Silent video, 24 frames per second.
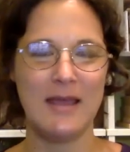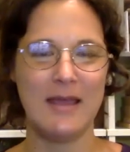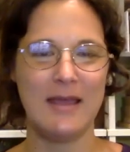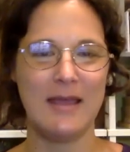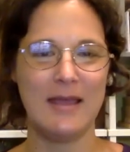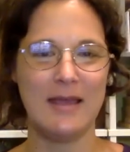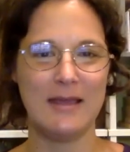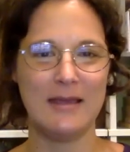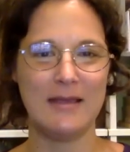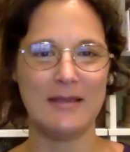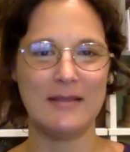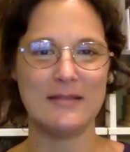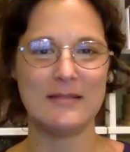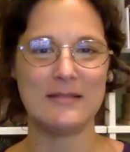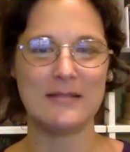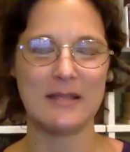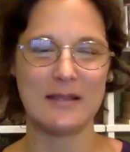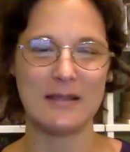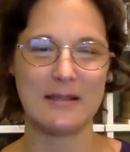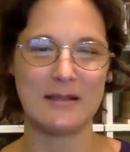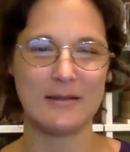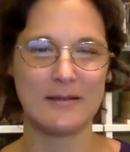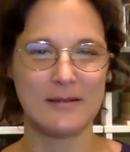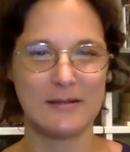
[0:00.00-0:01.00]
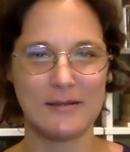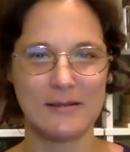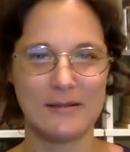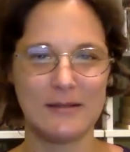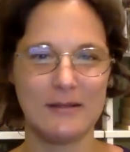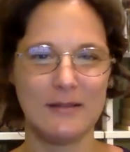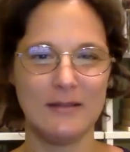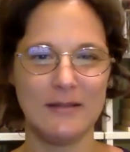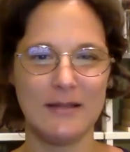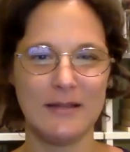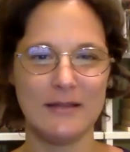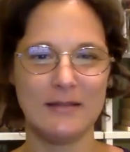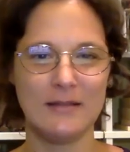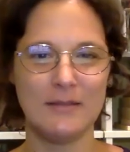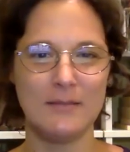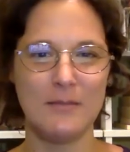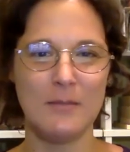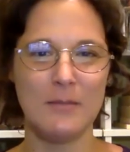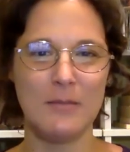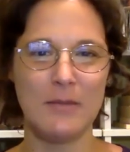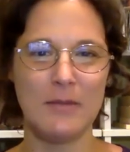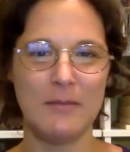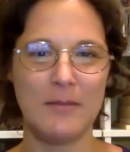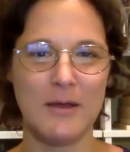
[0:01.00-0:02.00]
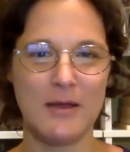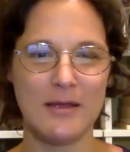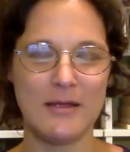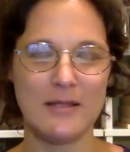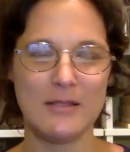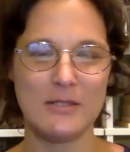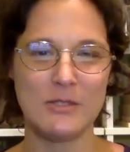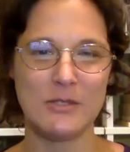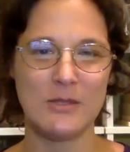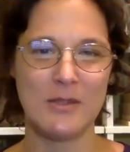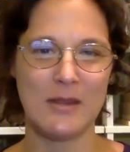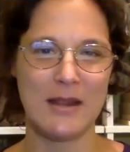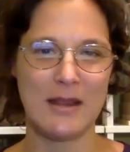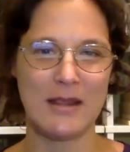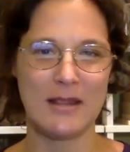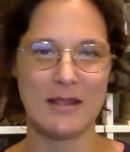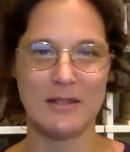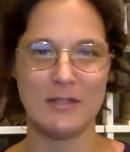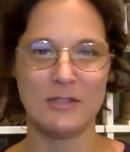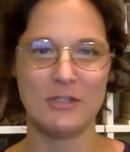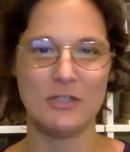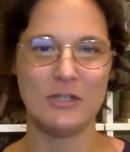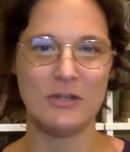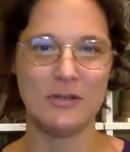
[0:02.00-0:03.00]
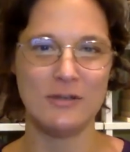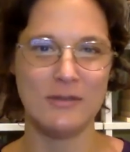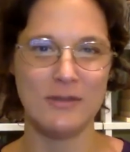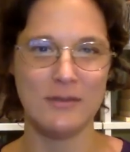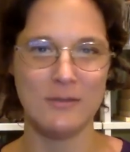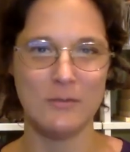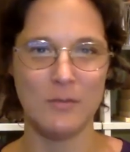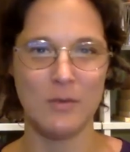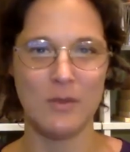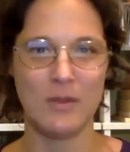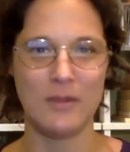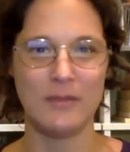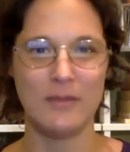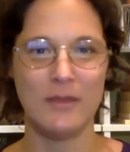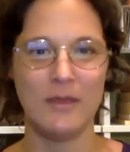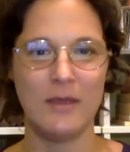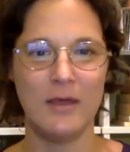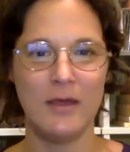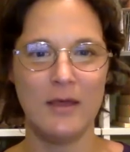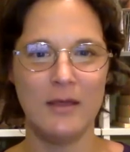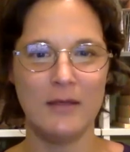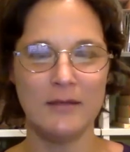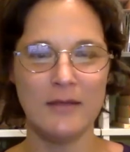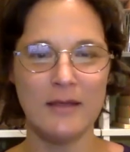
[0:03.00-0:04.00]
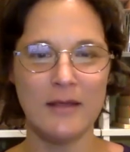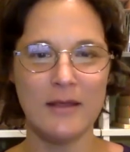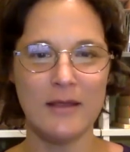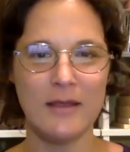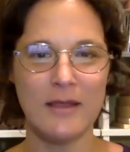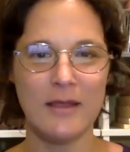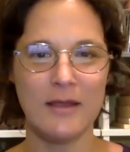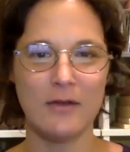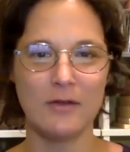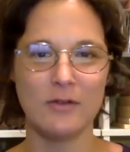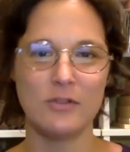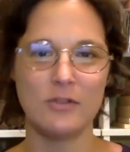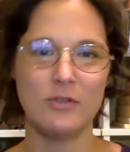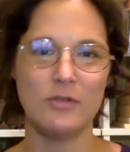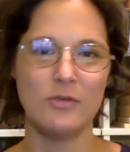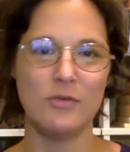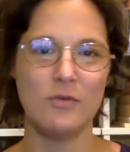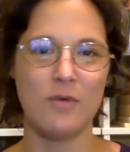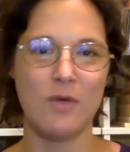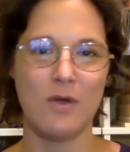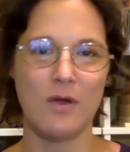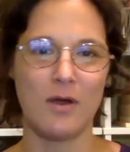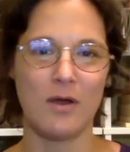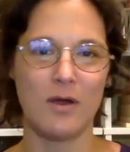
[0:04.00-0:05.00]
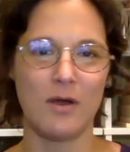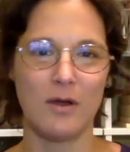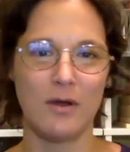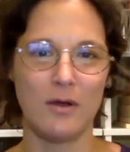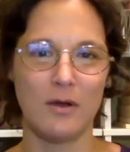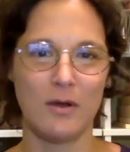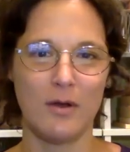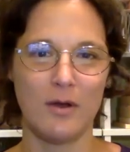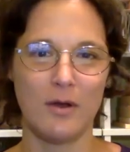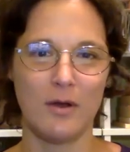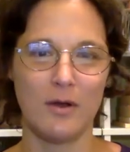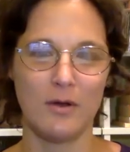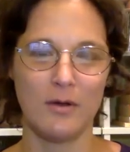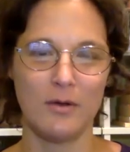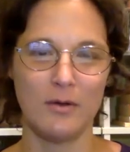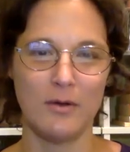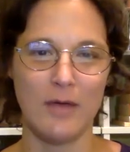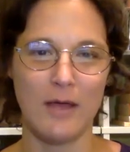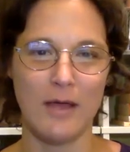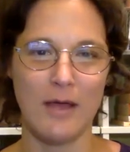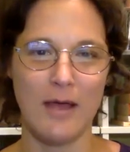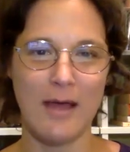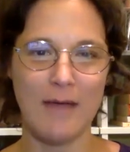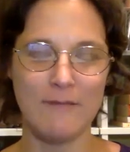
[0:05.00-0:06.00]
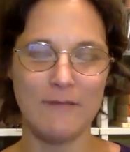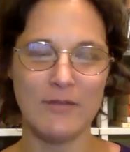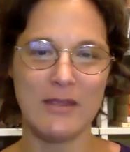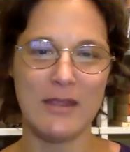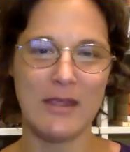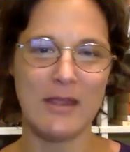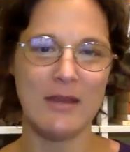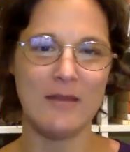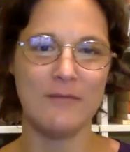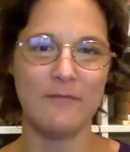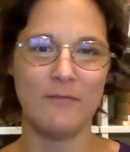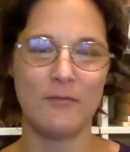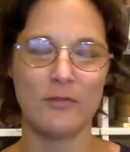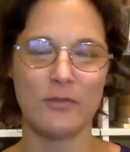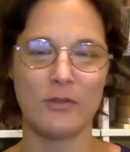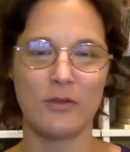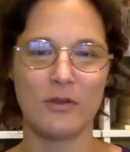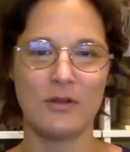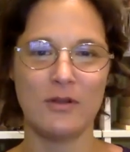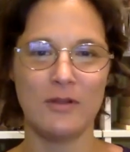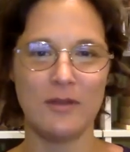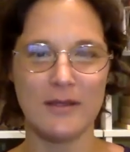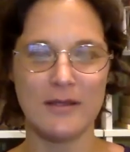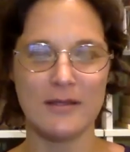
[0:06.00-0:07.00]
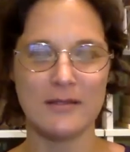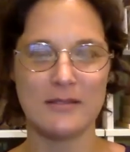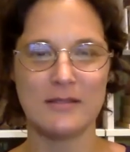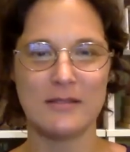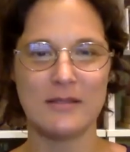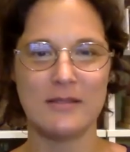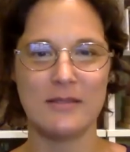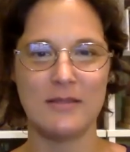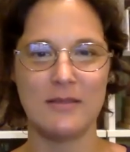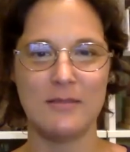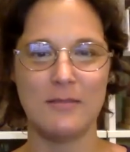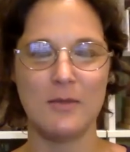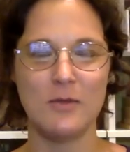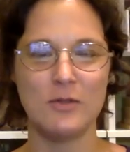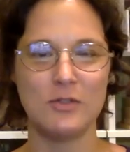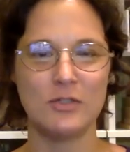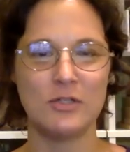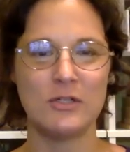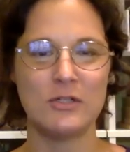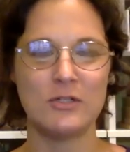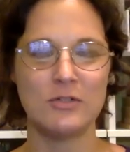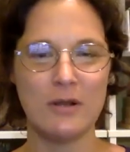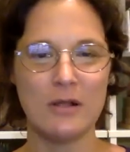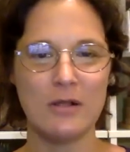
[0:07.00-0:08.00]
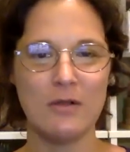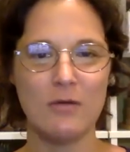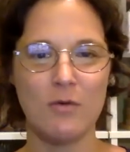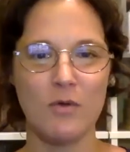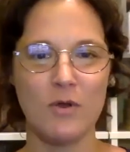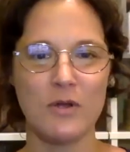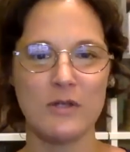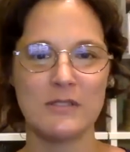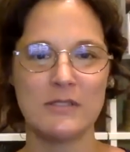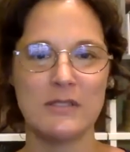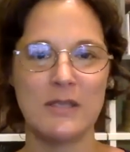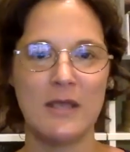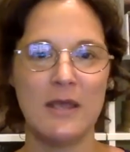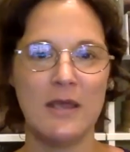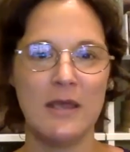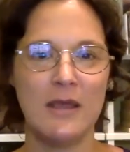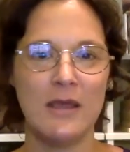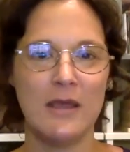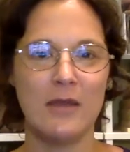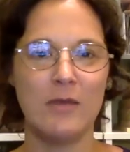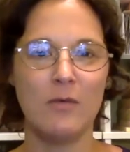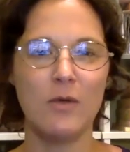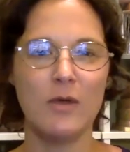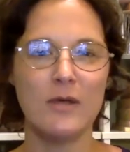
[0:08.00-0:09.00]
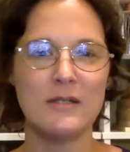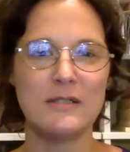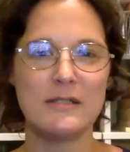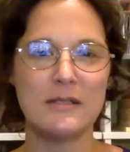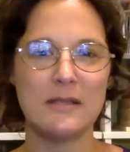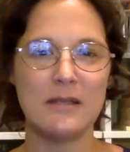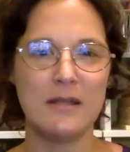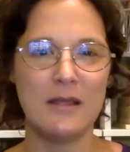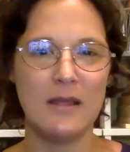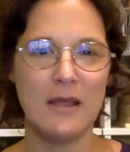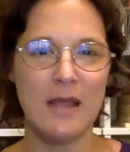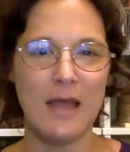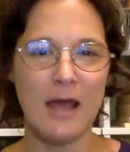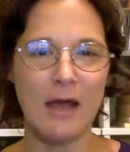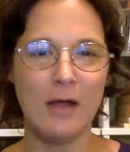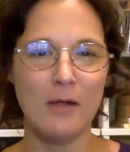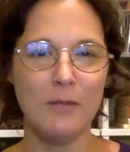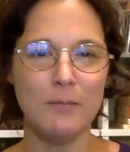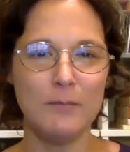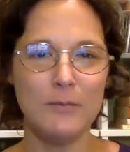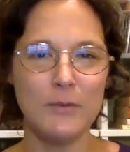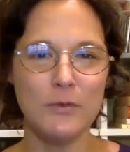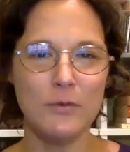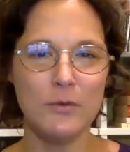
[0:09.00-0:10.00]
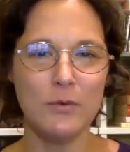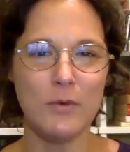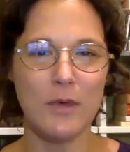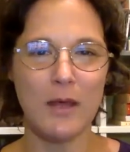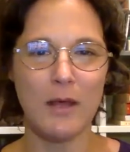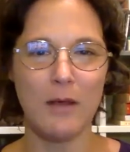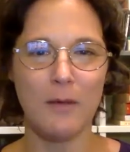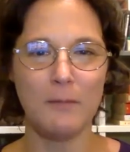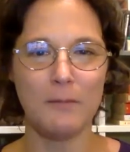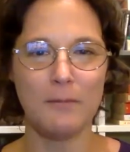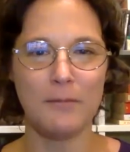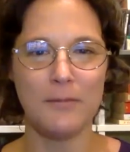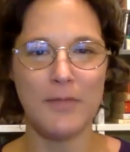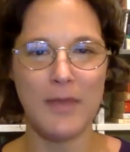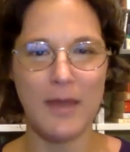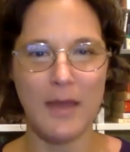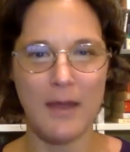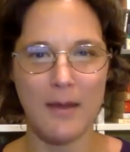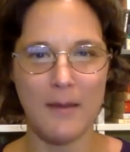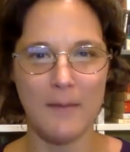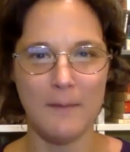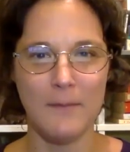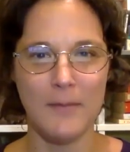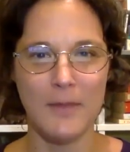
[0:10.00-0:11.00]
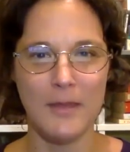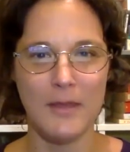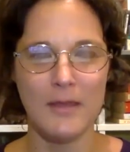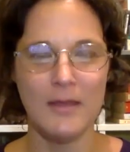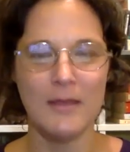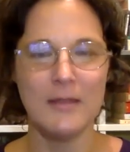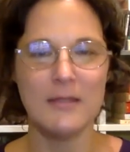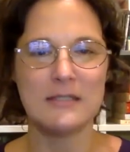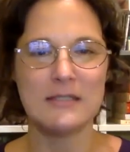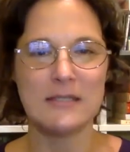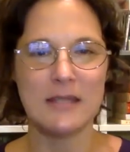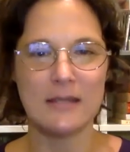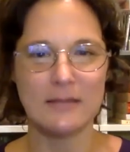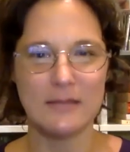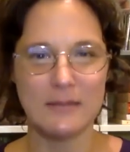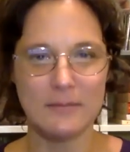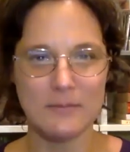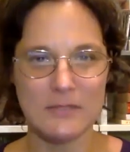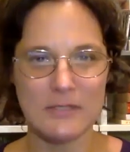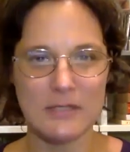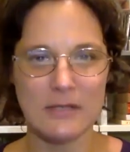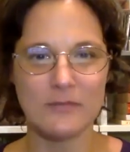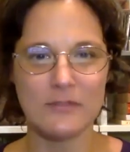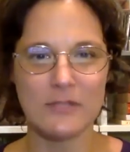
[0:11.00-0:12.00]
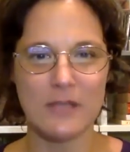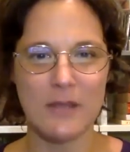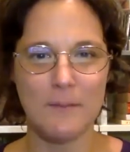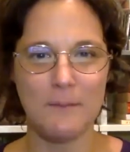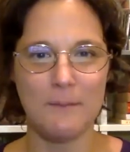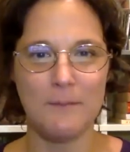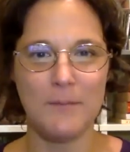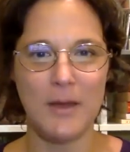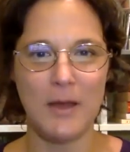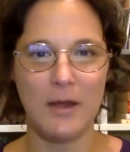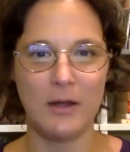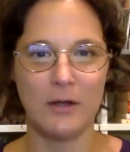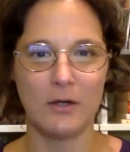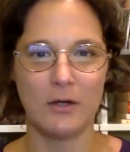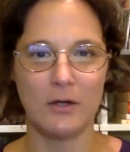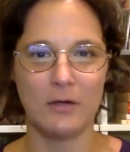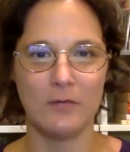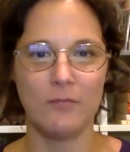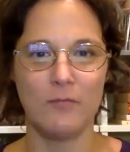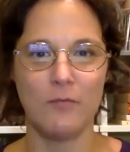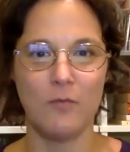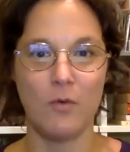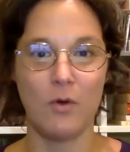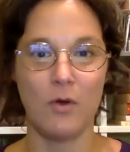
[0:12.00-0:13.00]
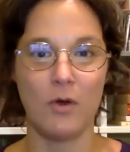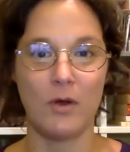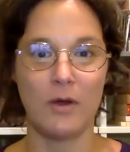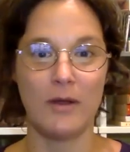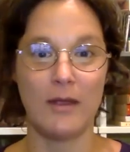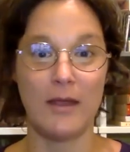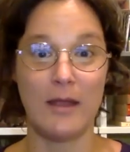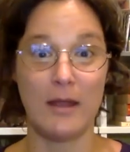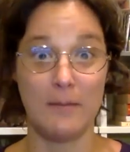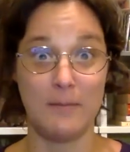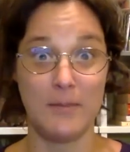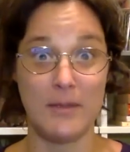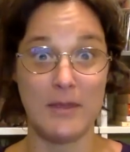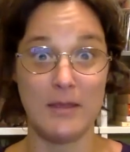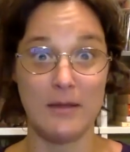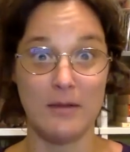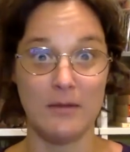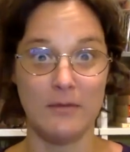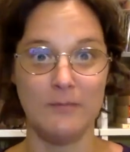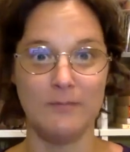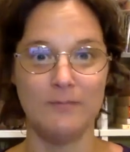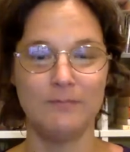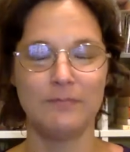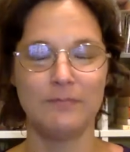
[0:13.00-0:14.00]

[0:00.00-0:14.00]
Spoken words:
and I collect them in my mind so that I can share them with litigators who are advocating for their clients in the motion and trial courts in order to help them set themselves up better for an appeal.